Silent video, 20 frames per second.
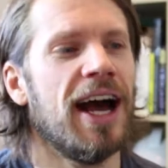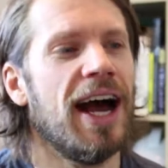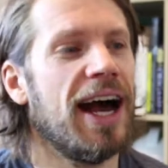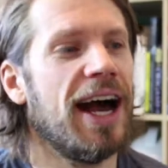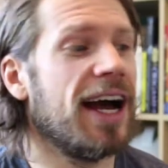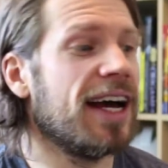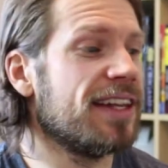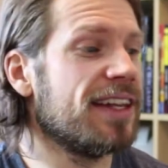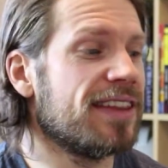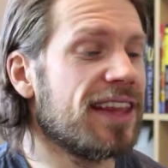
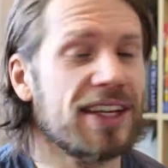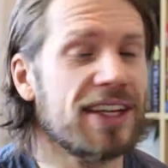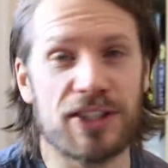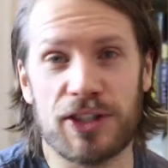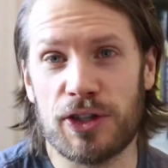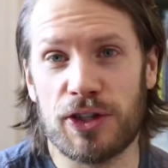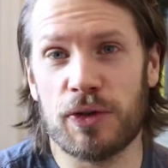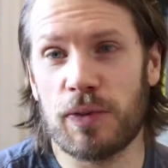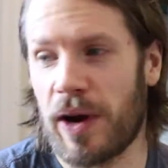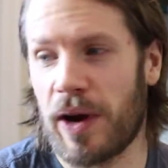And that's a
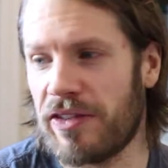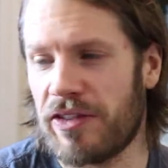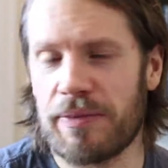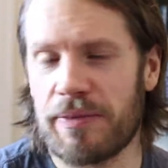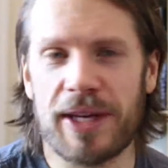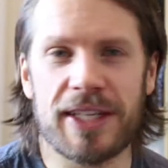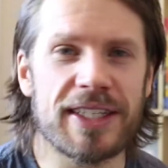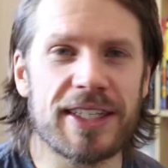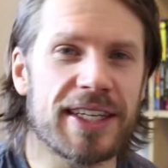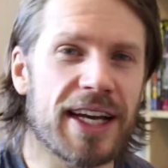good way for
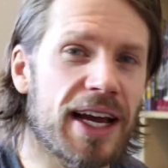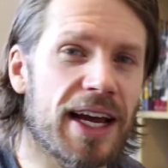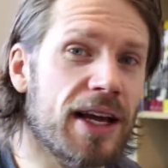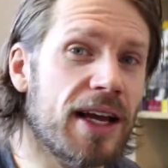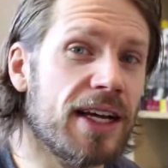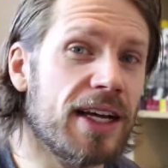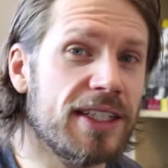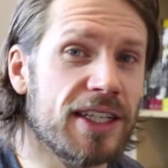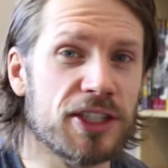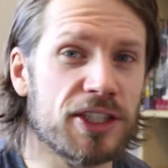me to
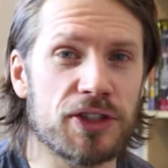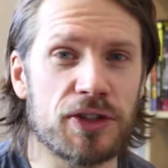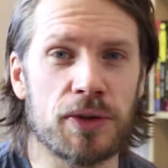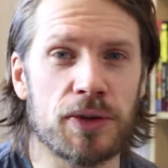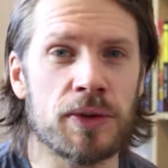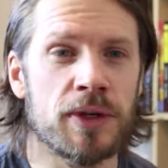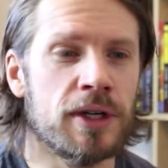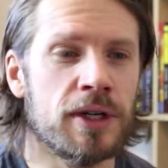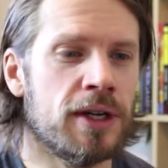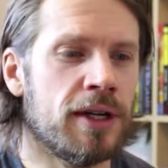get
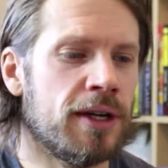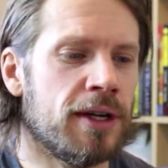additional